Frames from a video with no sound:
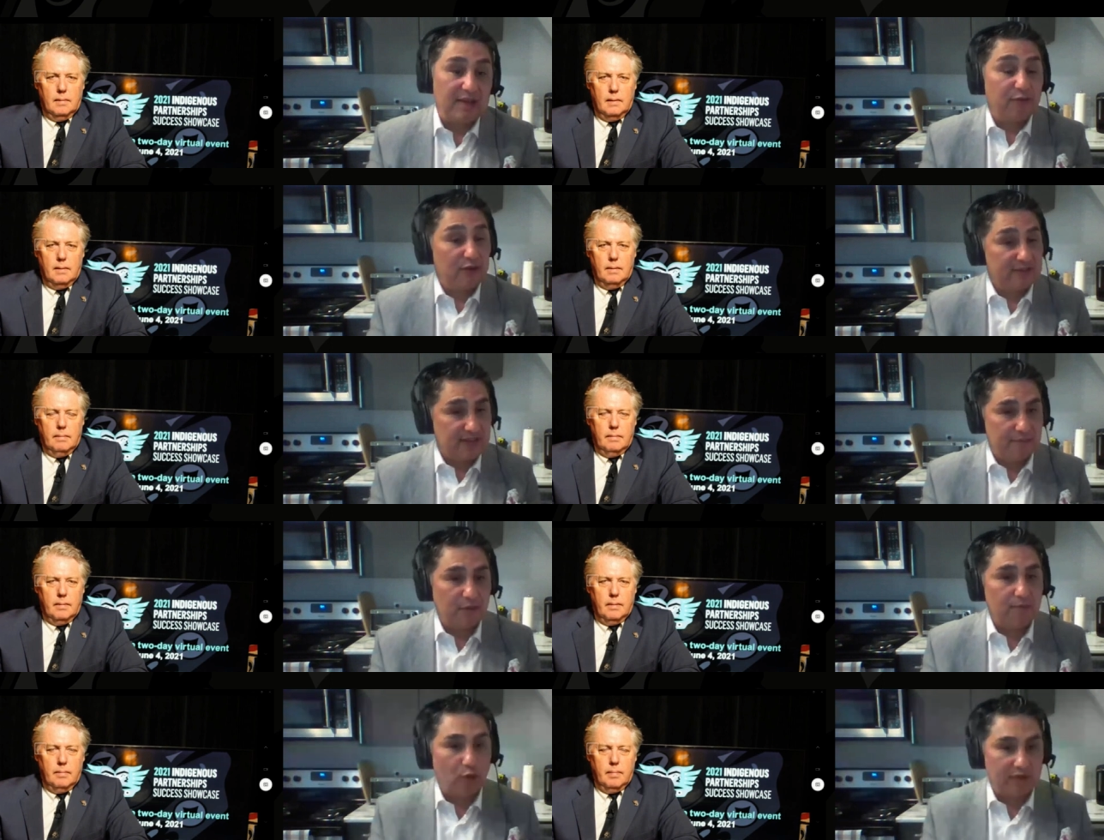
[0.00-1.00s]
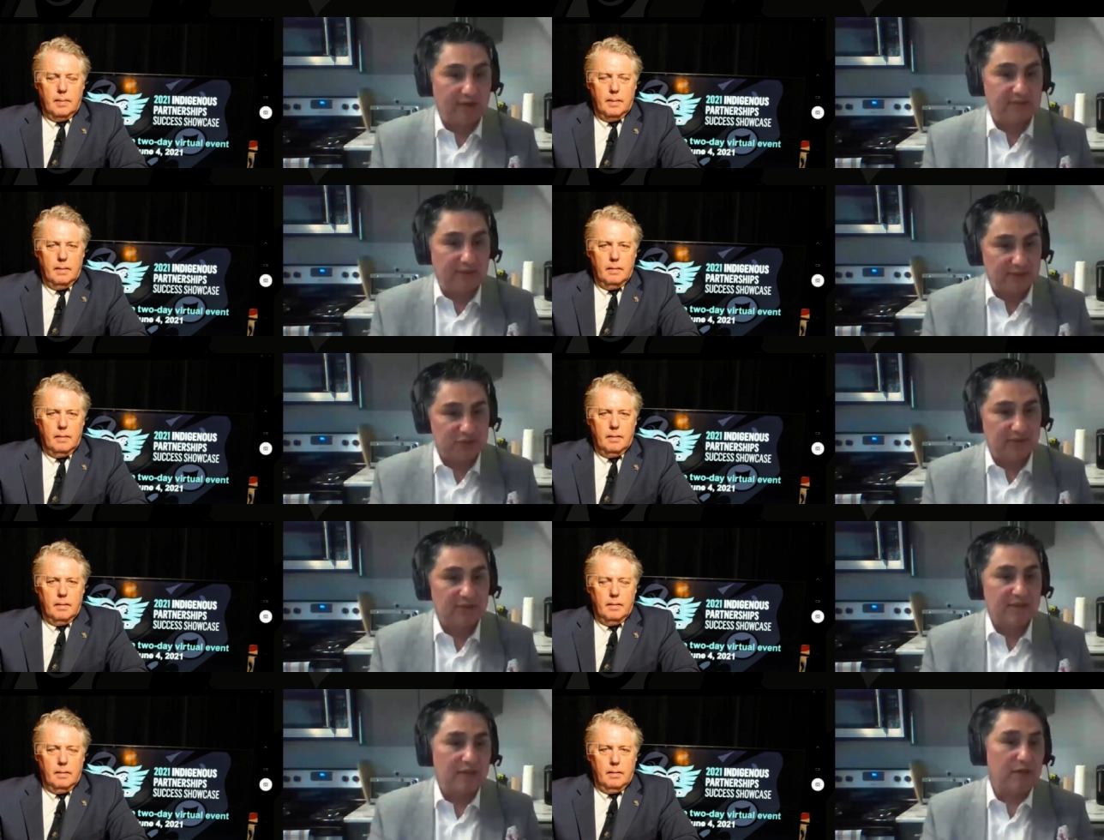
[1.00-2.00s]
Speaker 1: Like for example, port expansion
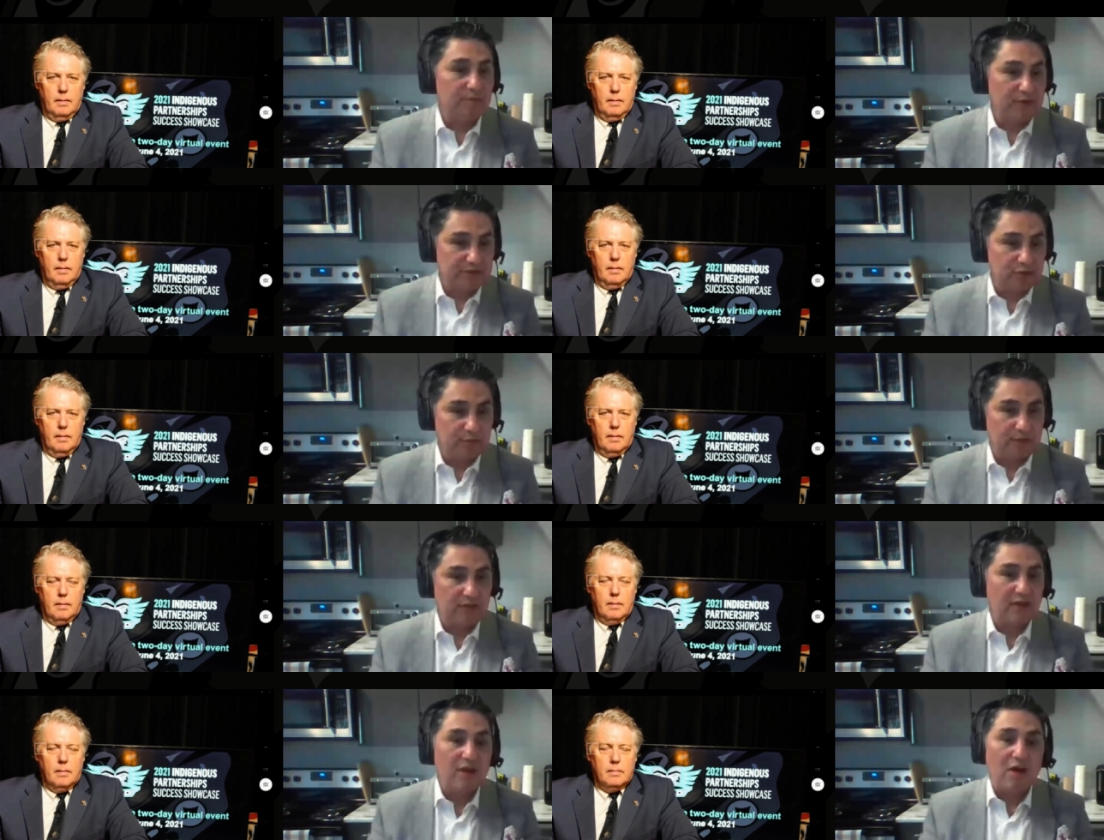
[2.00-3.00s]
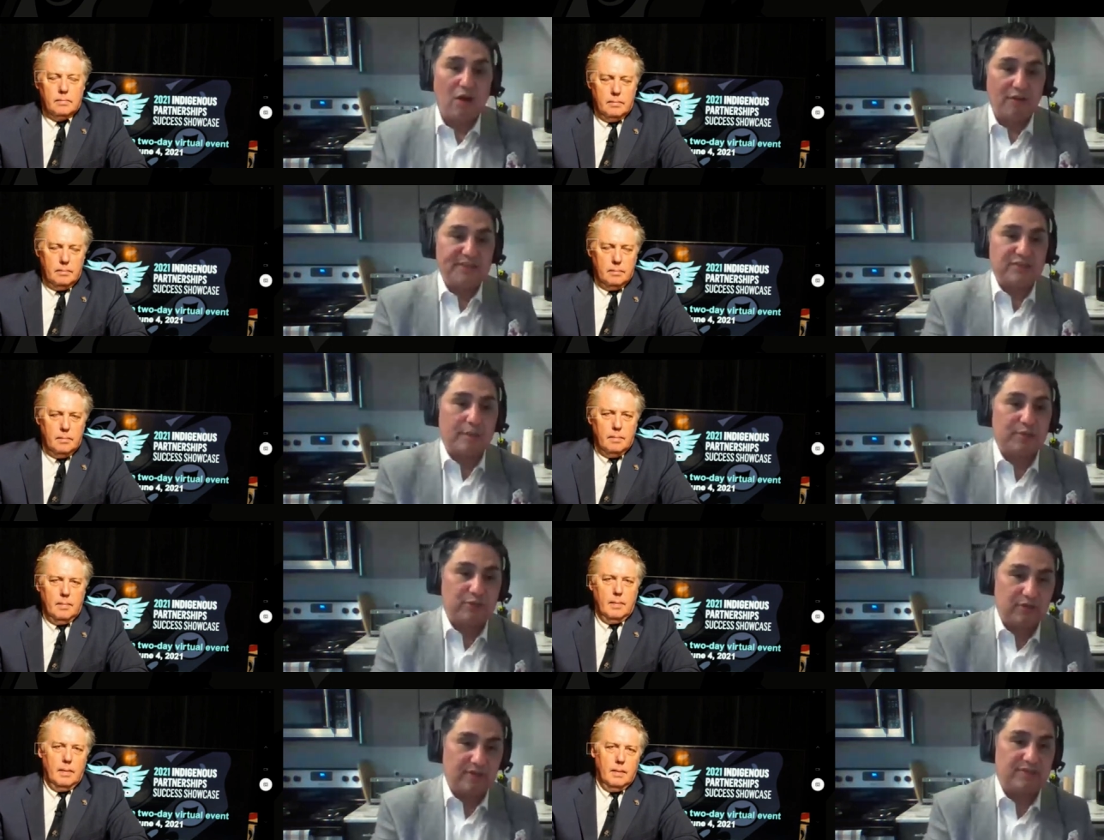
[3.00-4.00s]
here in Prince Rupert. All these
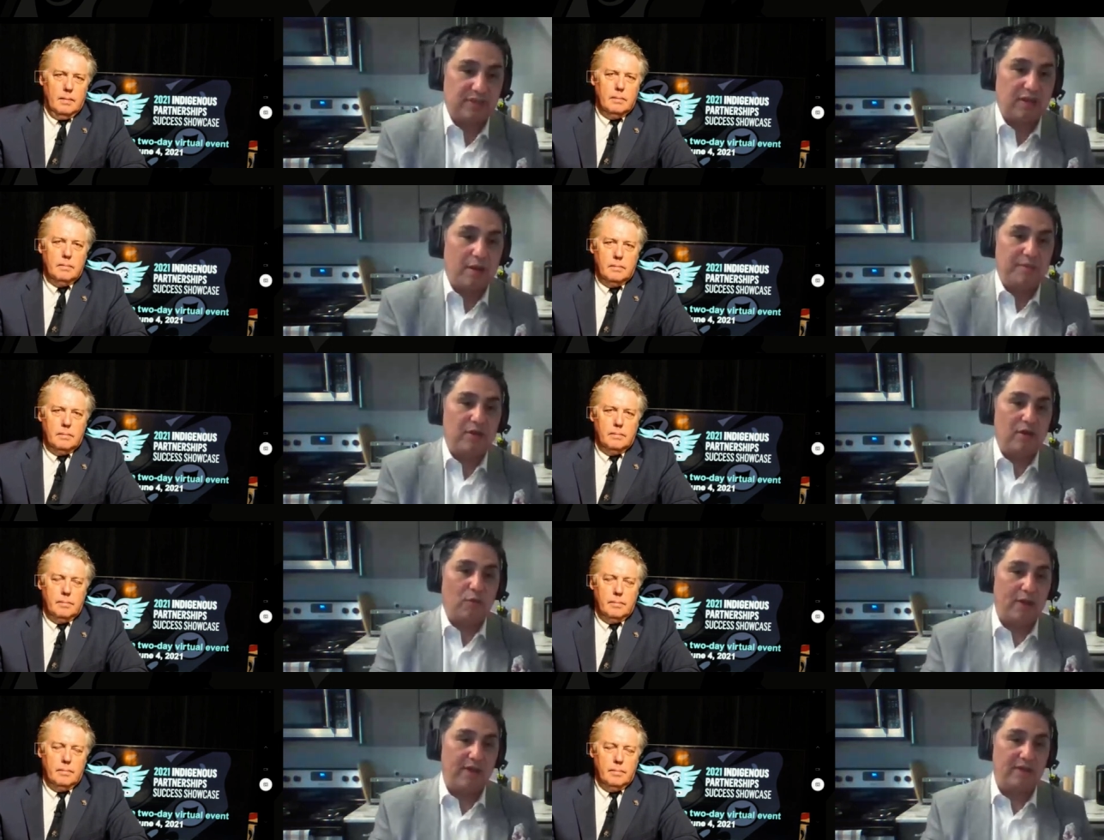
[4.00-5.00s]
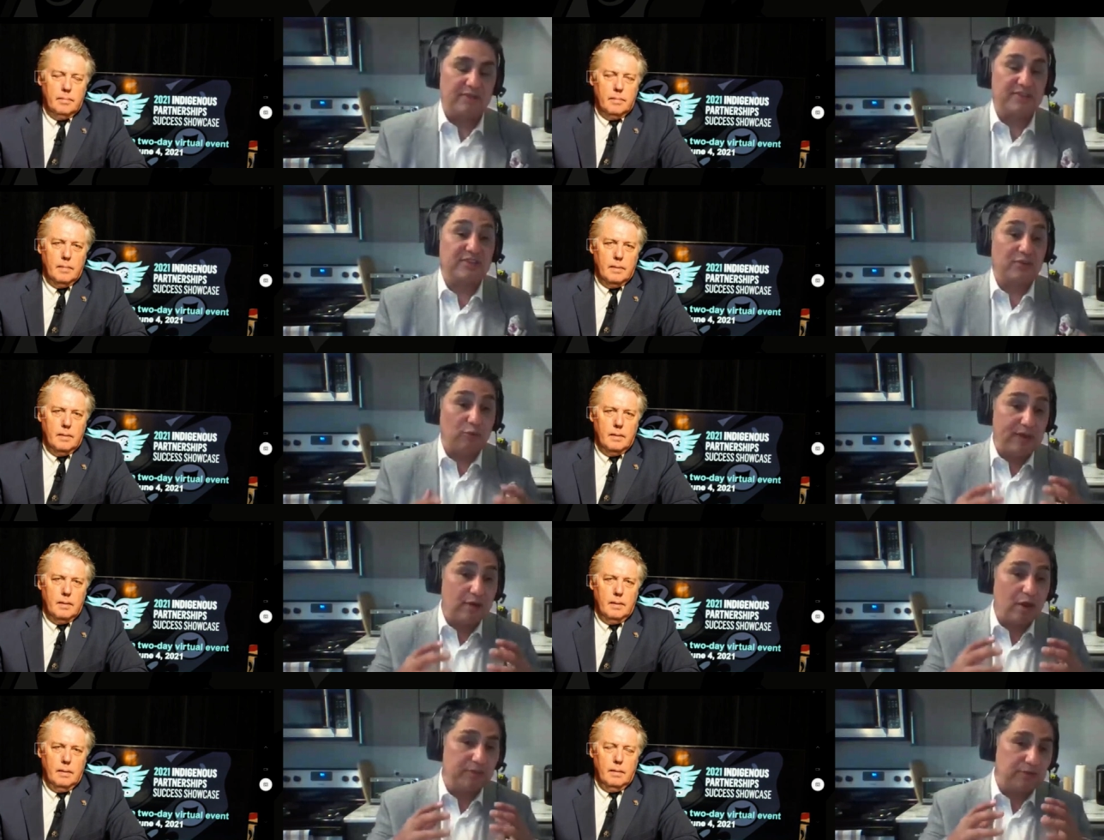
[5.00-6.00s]
opportunities that are coming our way. There's a
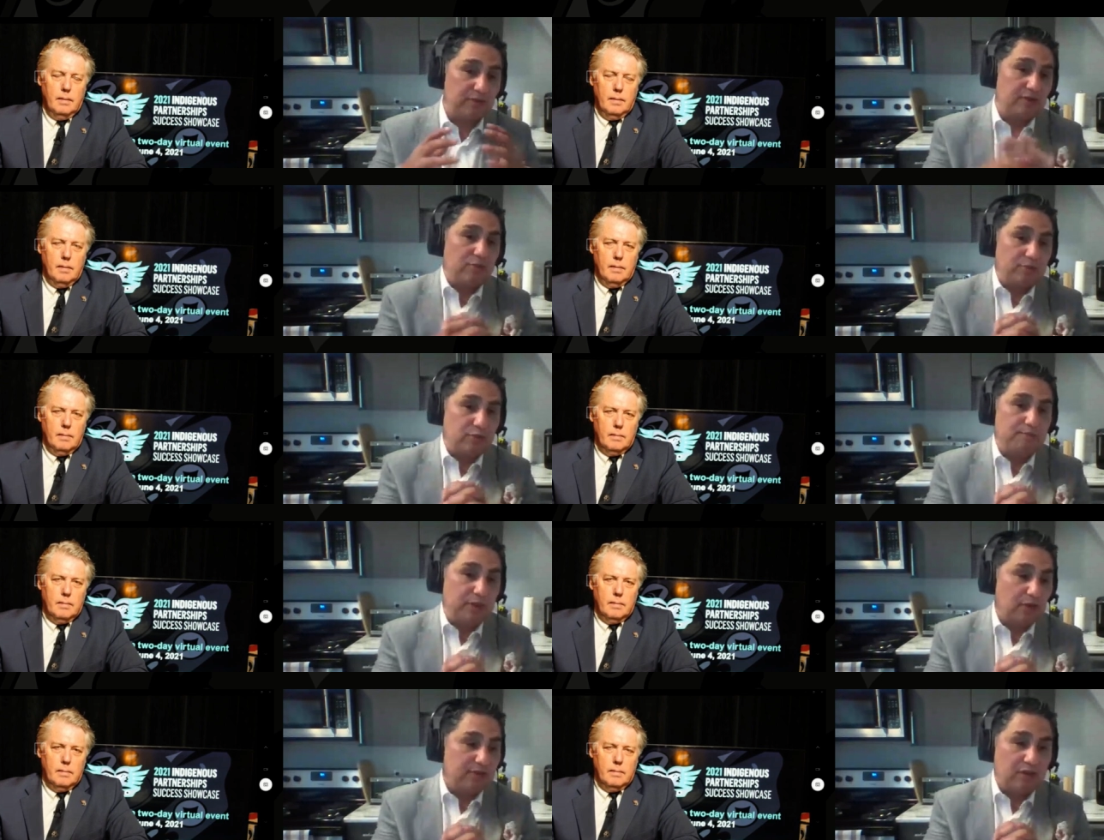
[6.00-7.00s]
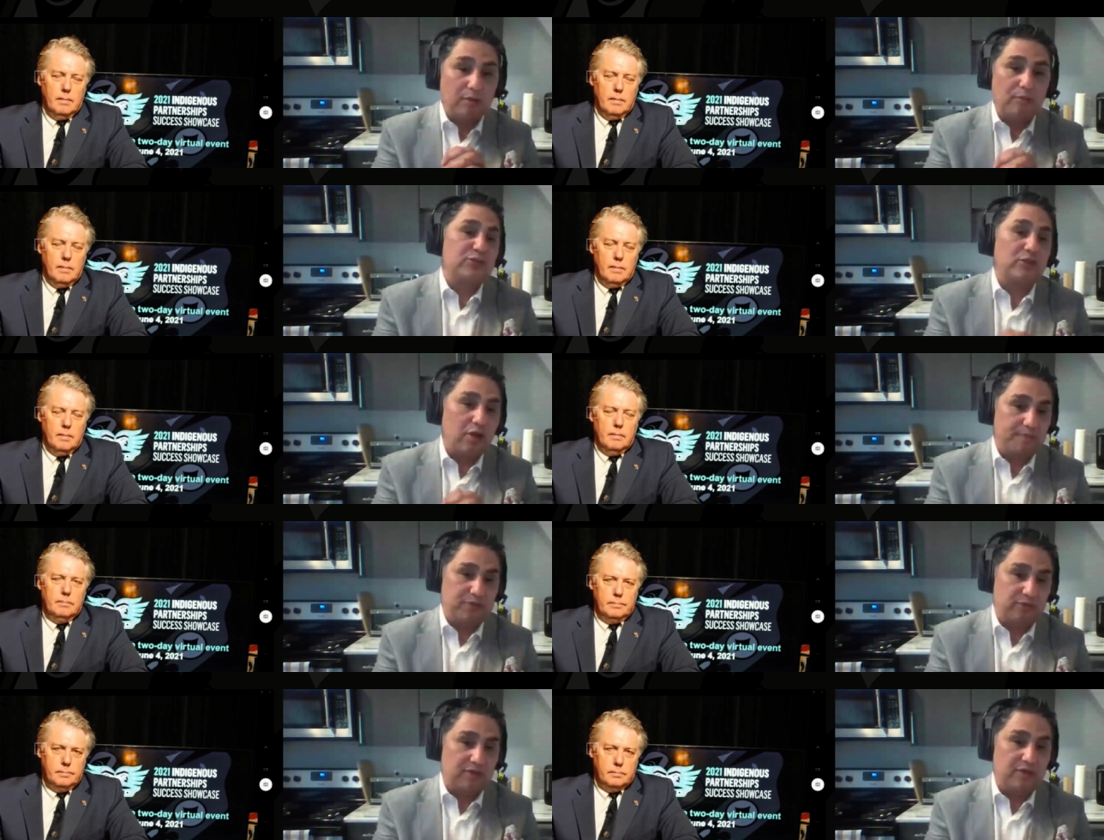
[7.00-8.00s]
great opportunity to, to build a commercial
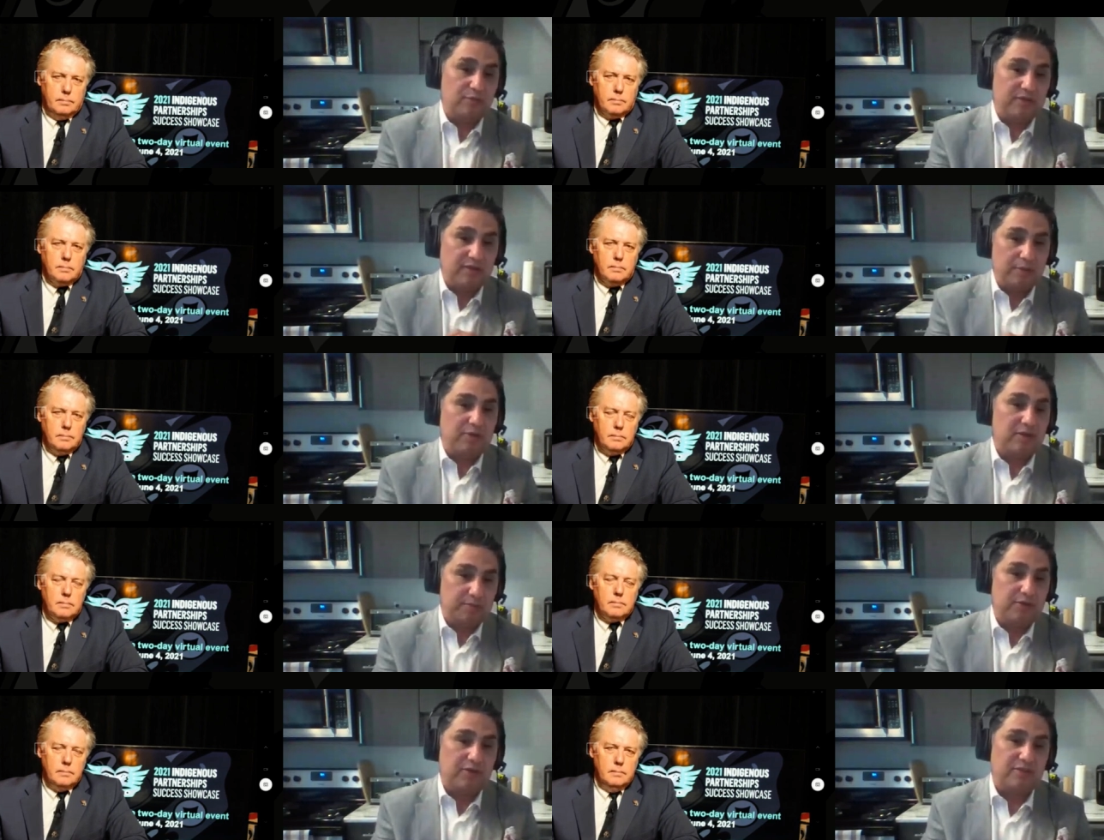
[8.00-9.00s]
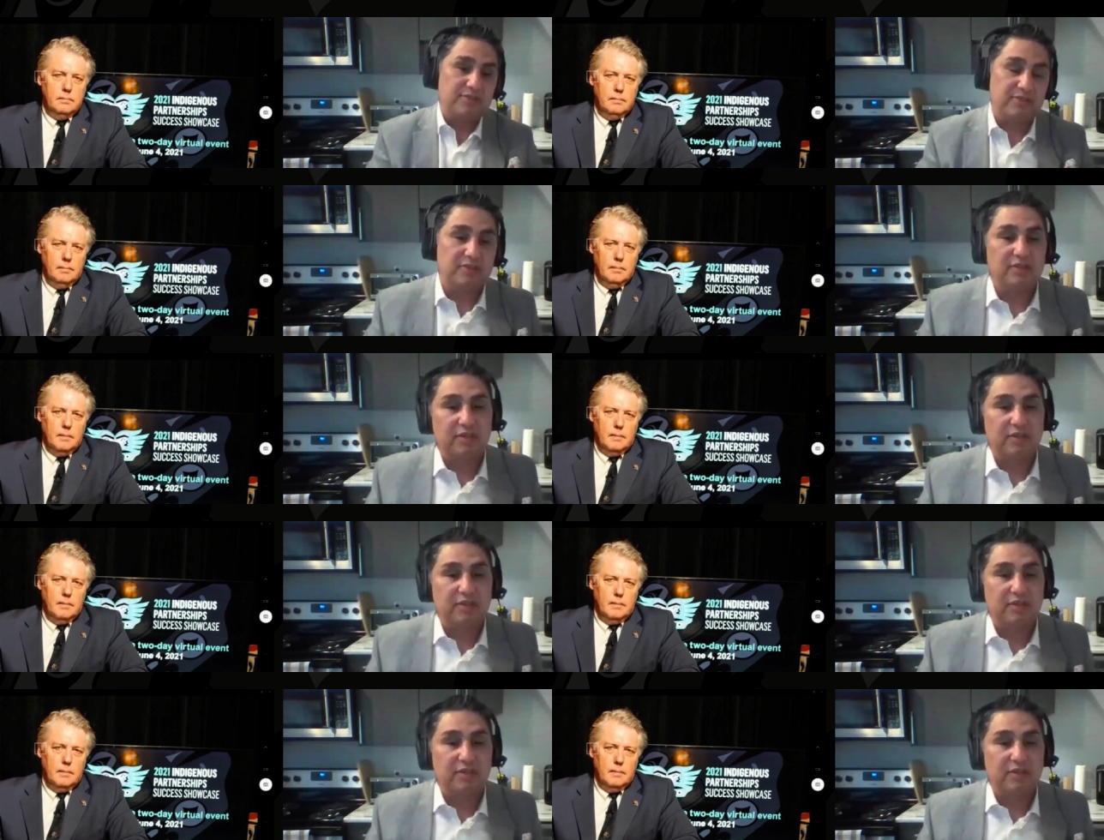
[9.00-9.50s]
opportunity with neighboring communities.